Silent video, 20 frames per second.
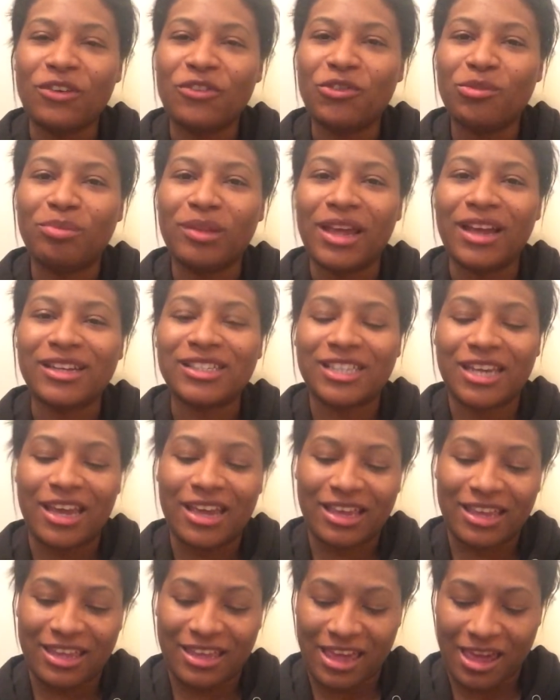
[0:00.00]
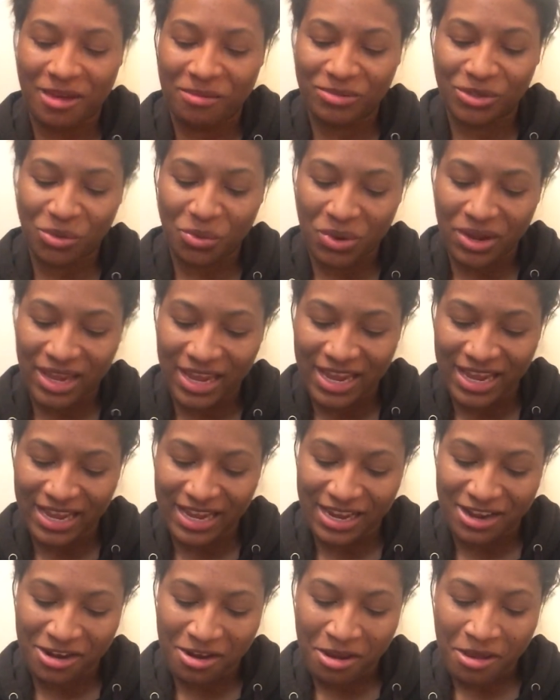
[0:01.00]
of a blackjack came to an
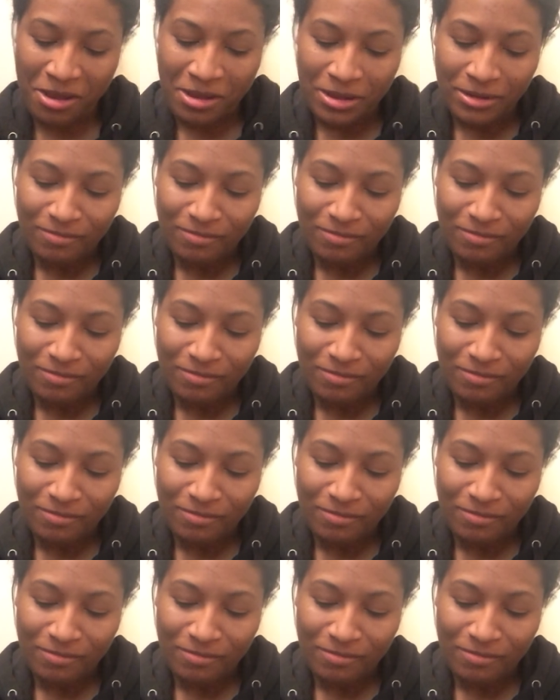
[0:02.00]
end.